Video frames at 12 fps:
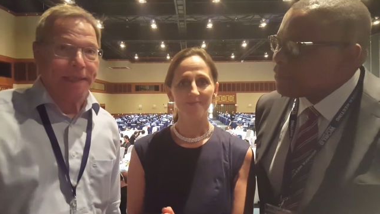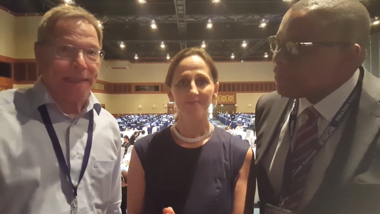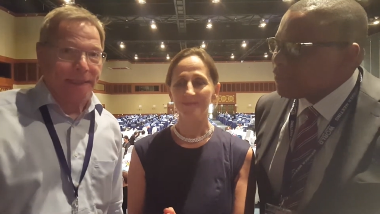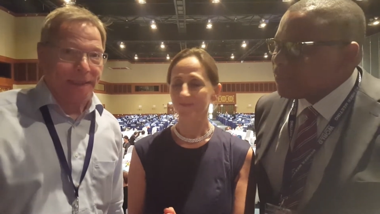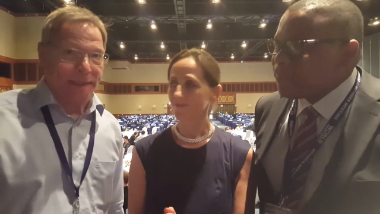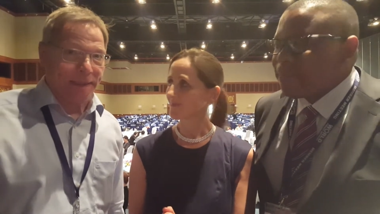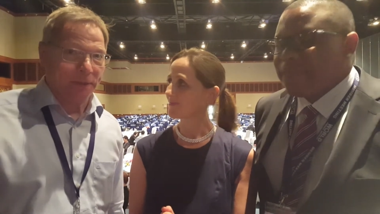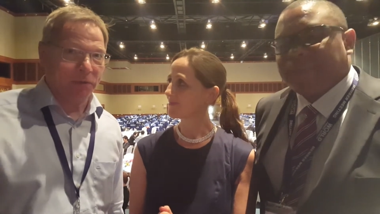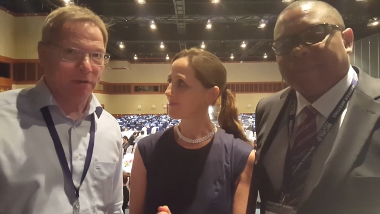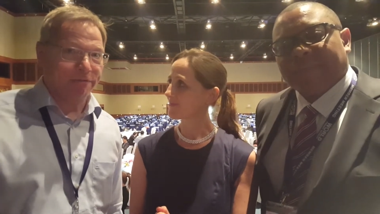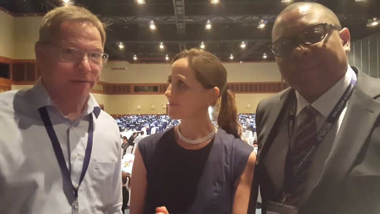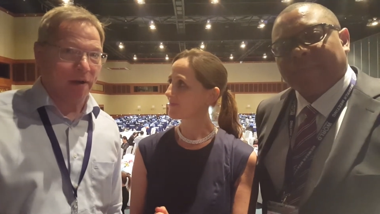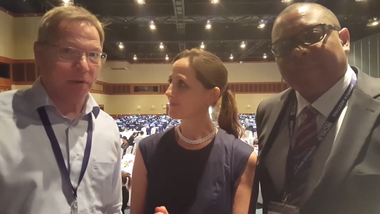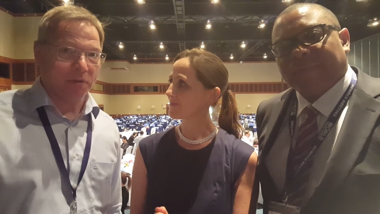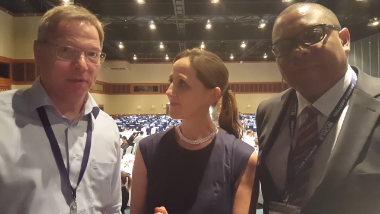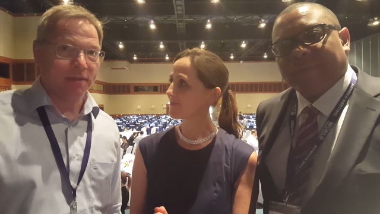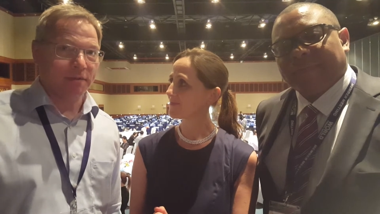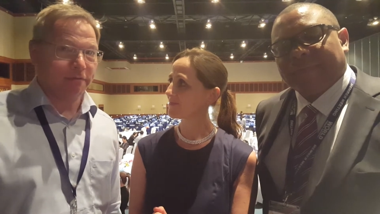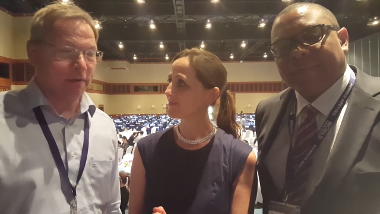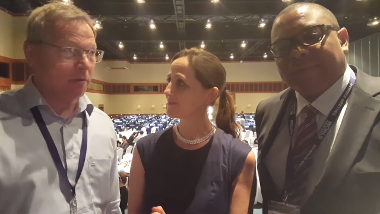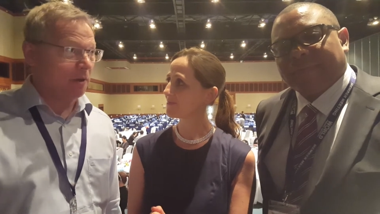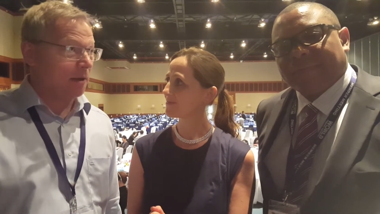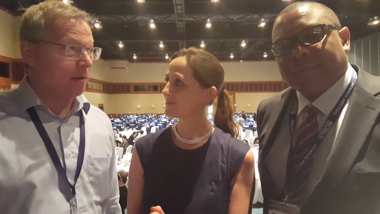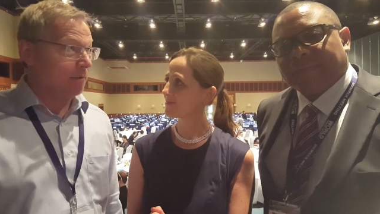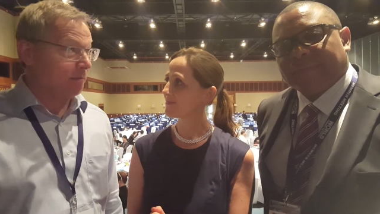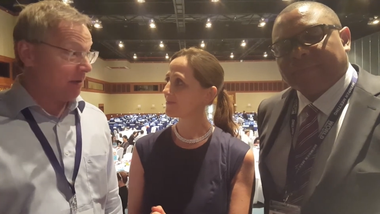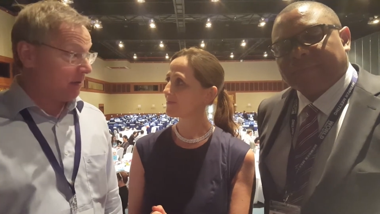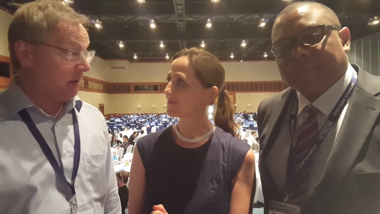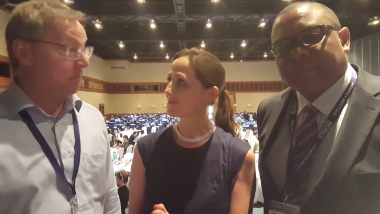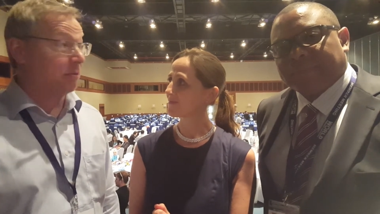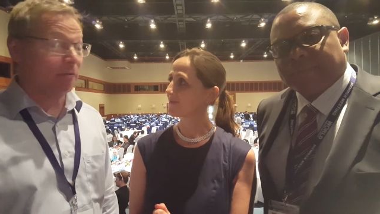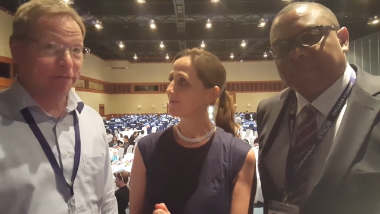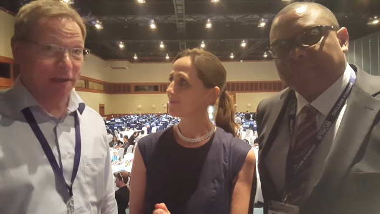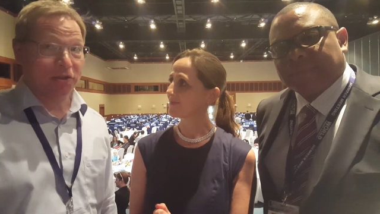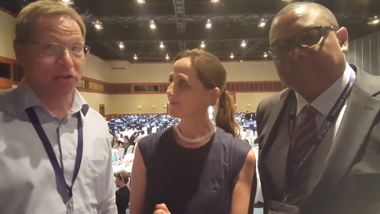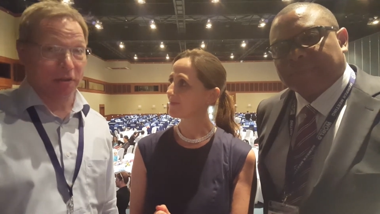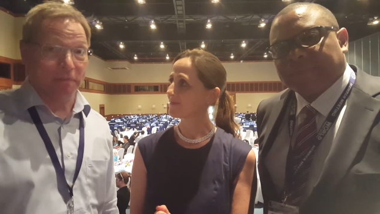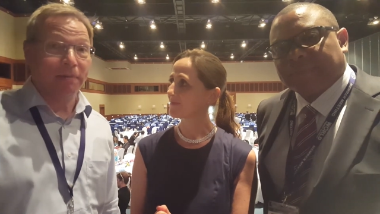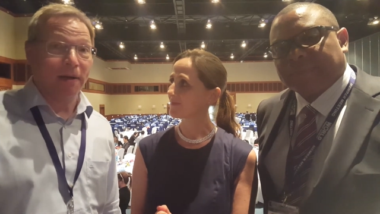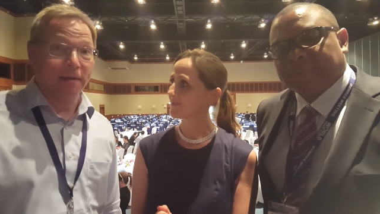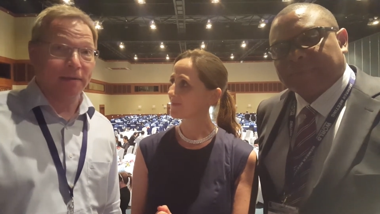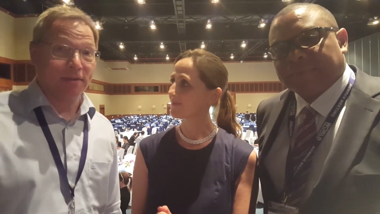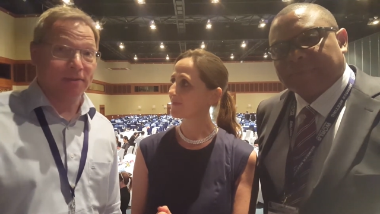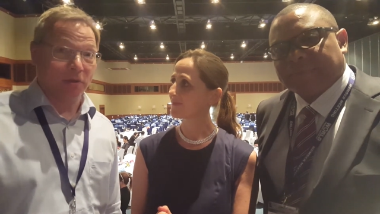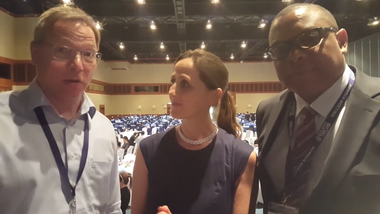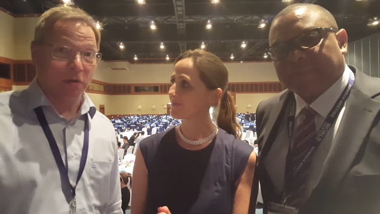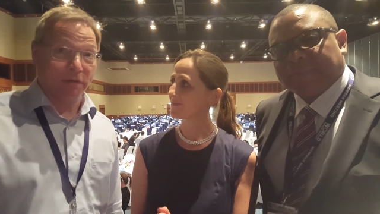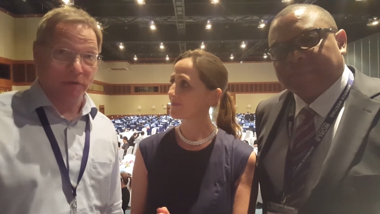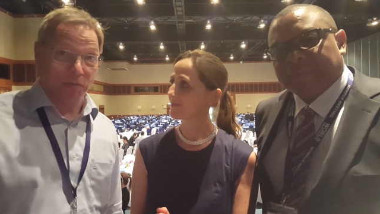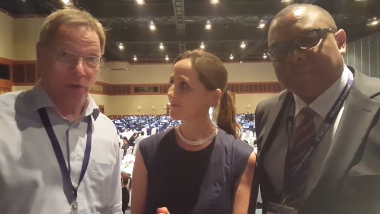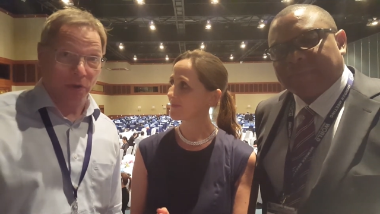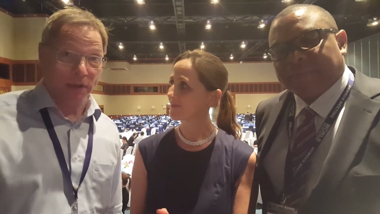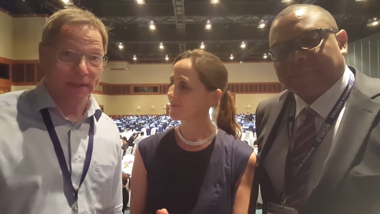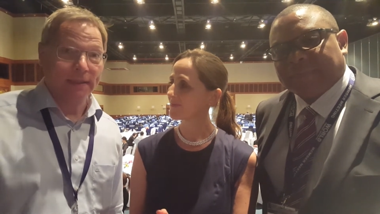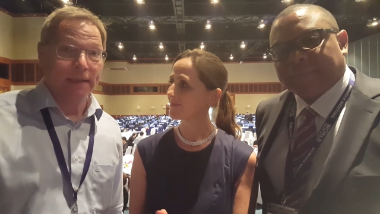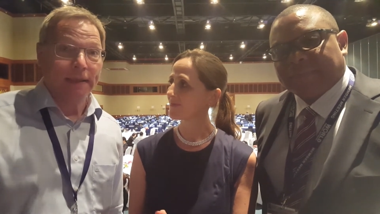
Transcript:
Speaker 1: Uh, we found very, very professional partners all over the world.